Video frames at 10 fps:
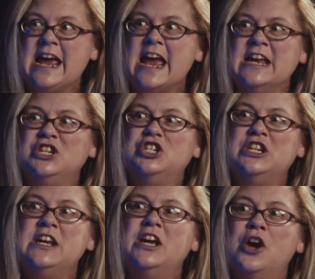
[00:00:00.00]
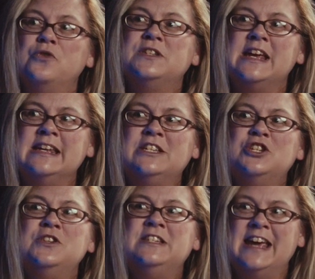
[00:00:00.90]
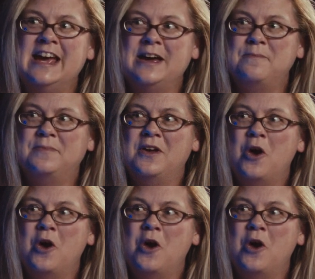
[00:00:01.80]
and she goes into depth